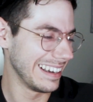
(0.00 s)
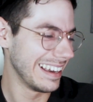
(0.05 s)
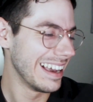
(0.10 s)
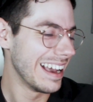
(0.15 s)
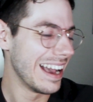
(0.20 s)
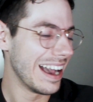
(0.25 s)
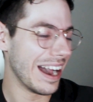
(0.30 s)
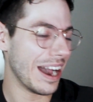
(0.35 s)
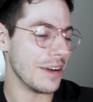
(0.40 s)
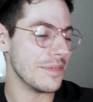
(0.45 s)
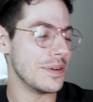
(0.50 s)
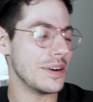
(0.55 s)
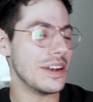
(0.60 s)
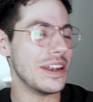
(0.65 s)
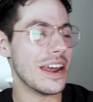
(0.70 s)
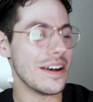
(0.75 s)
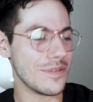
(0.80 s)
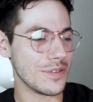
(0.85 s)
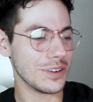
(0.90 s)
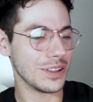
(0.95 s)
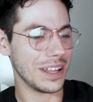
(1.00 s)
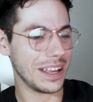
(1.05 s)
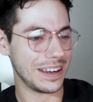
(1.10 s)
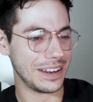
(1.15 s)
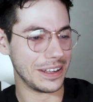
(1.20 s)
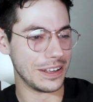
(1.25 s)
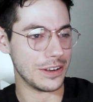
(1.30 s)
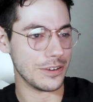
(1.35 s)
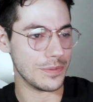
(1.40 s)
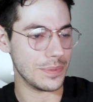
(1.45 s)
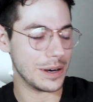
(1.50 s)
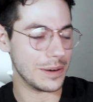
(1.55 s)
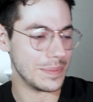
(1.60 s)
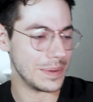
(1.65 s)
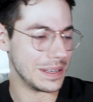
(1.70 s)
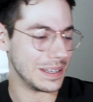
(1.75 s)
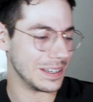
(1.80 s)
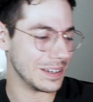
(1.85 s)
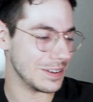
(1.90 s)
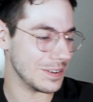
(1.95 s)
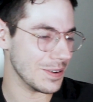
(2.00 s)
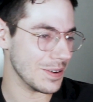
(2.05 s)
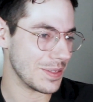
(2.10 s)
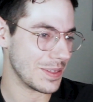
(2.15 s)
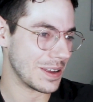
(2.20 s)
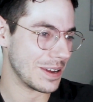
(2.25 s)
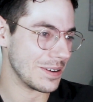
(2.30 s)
I would never lie to you about being in North